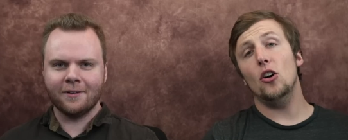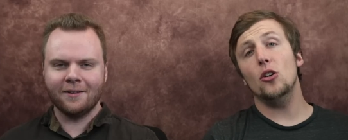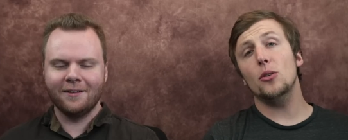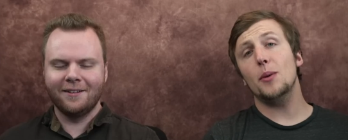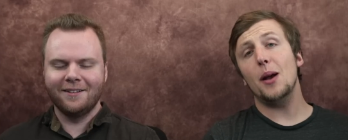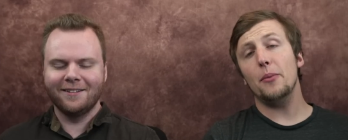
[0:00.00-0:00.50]

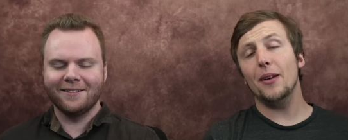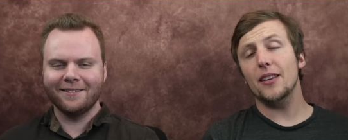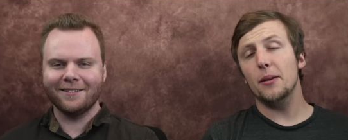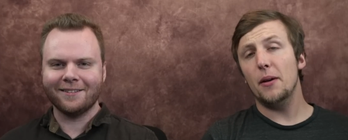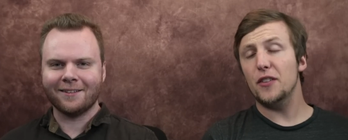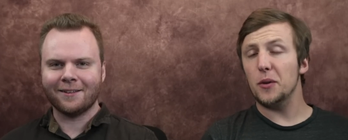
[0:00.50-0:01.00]
Speaker 1: All right,
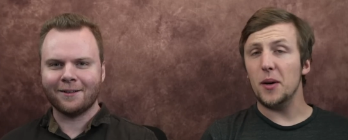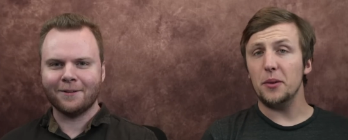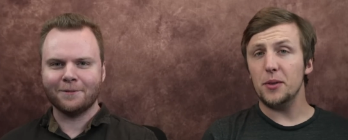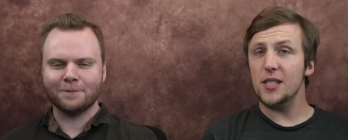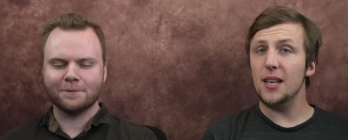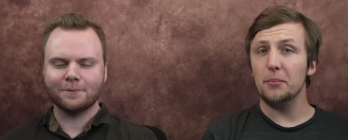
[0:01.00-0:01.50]
welcome
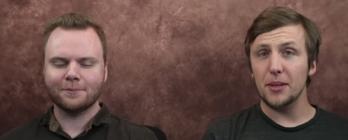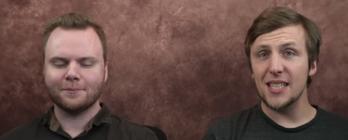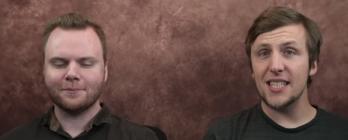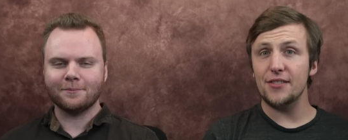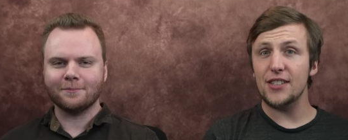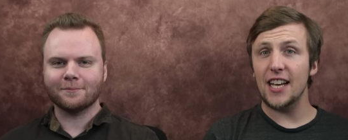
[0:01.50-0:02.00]
everyone. We're
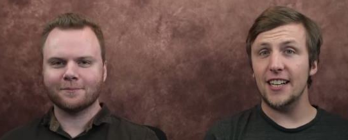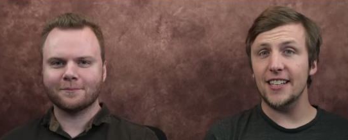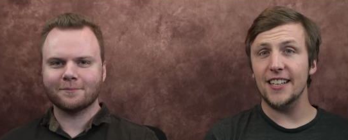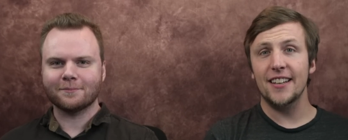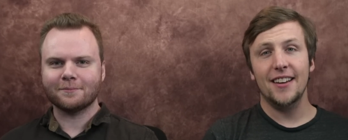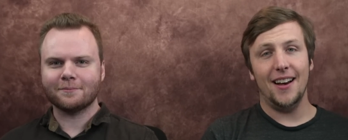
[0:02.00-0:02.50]
Semblance of
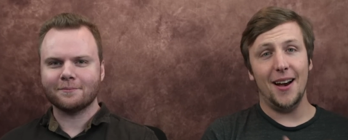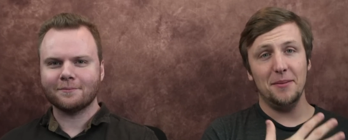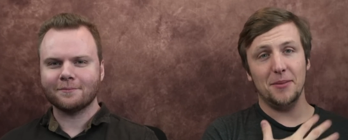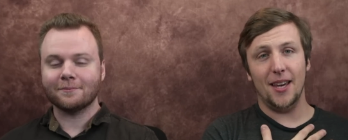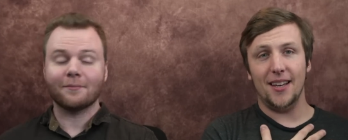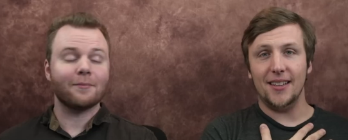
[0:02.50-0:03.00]
Sanity.
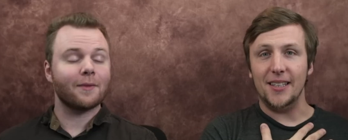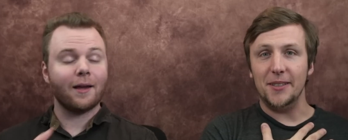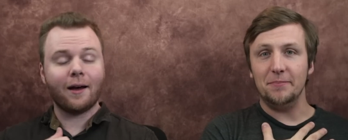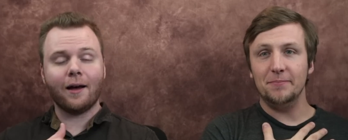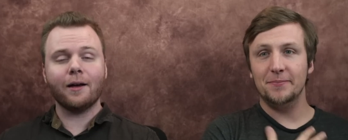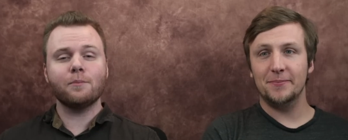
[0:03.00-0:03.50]
I'm
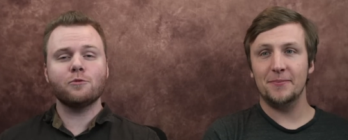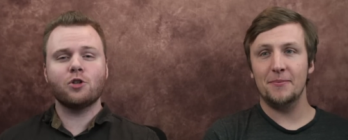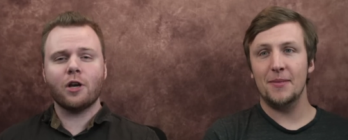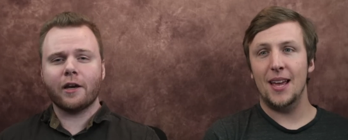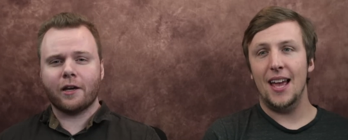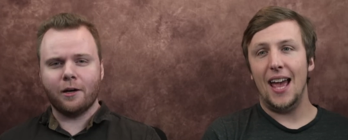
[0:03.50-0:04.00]
Caleb. I'm
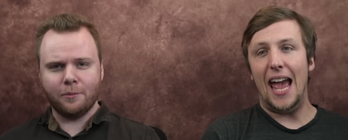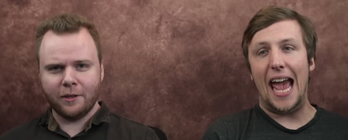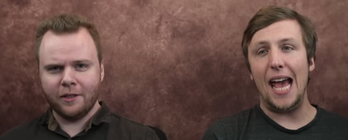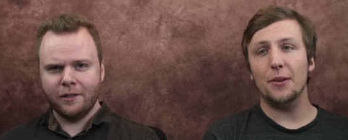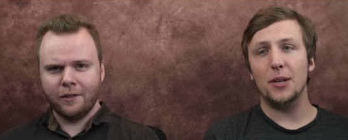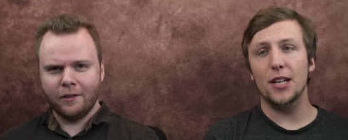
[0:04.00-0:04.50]
Jacob.
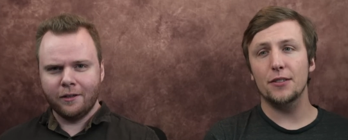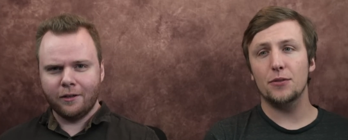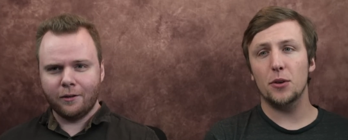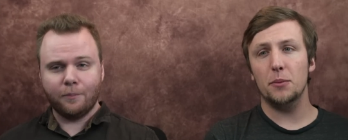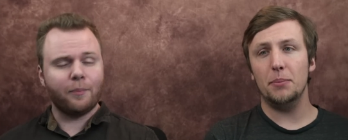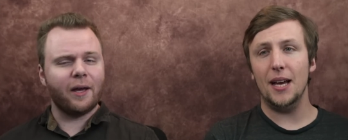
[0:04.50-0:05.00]
And we're
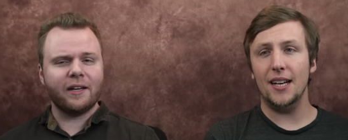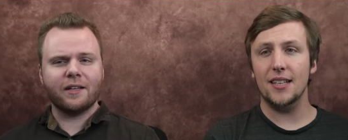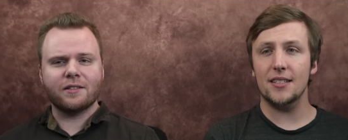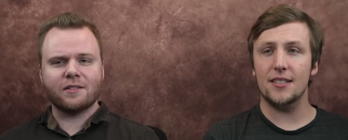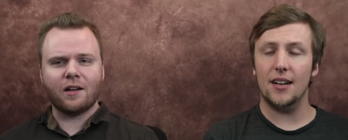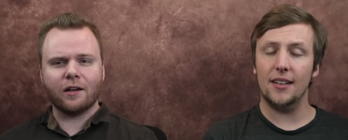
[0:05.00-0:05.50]
here for
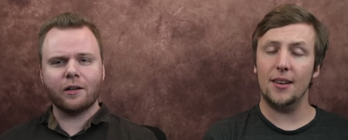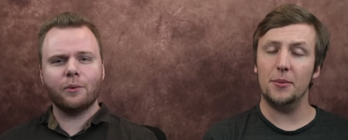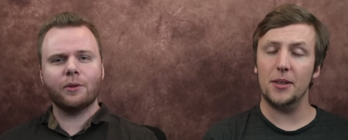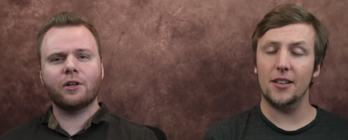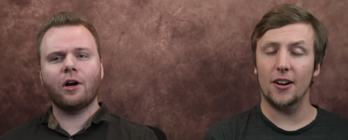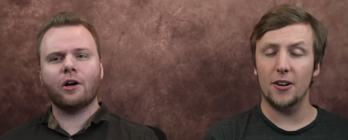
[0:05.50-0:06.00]
Panty and
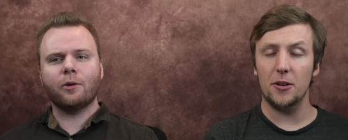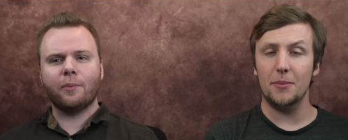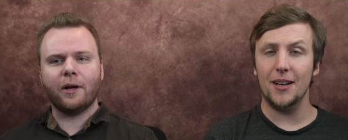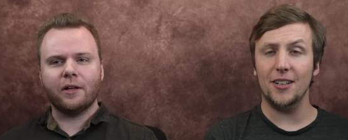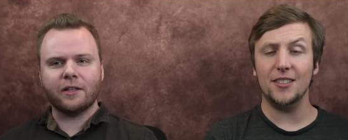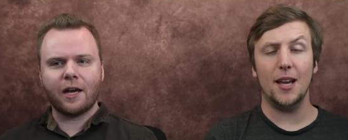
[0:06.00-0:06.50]
Stocking with
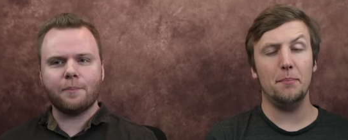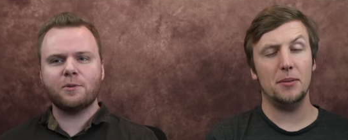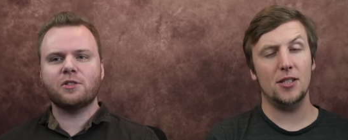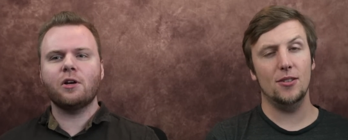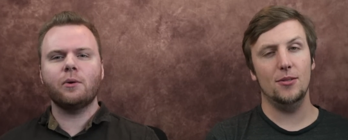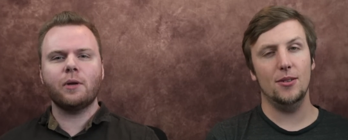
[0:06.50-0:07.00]
Garterbelt,
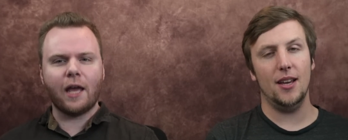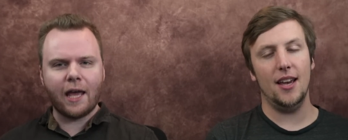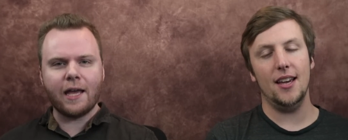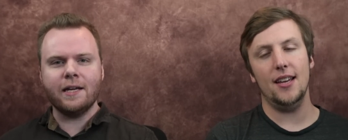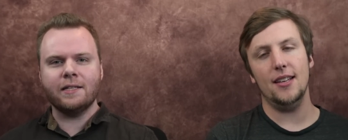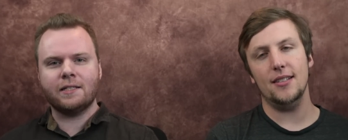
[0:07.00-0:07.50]
episode
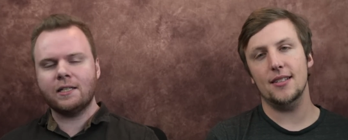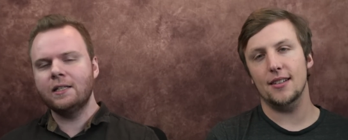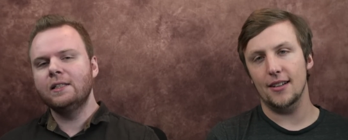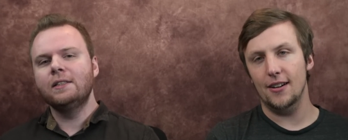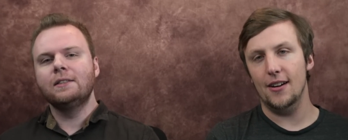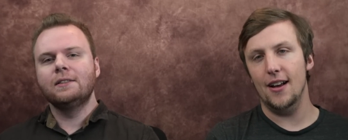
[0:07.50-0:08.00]
eight.
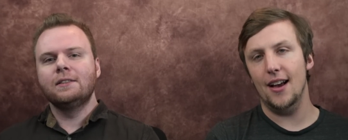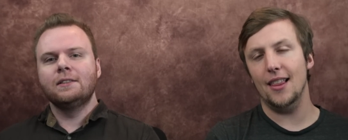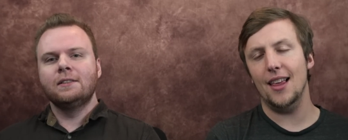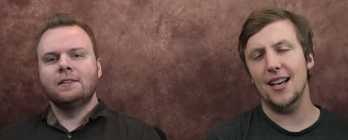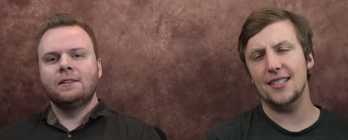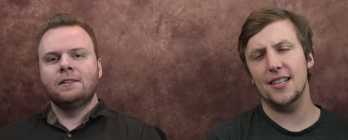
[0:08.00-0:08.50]
All
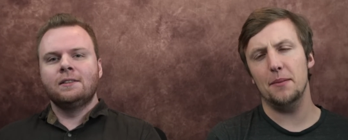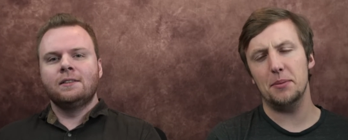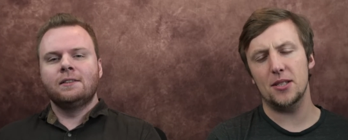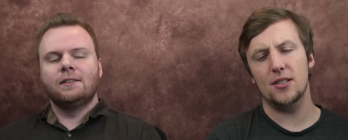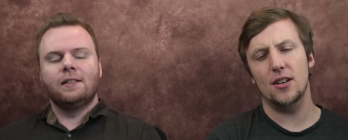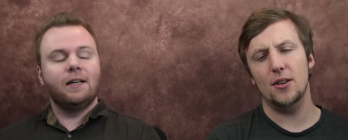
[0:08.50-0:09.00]
right, last
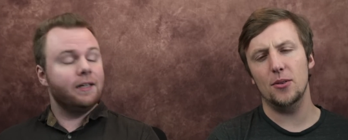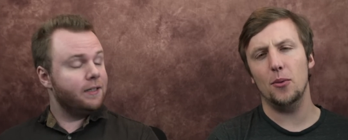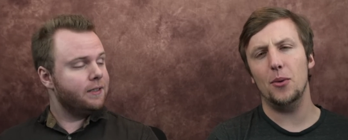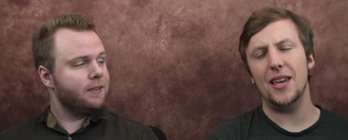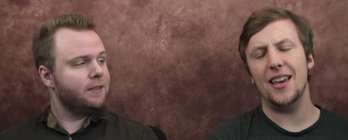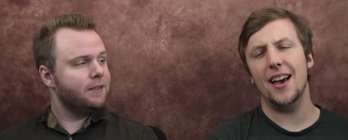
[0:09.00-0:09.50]
episode we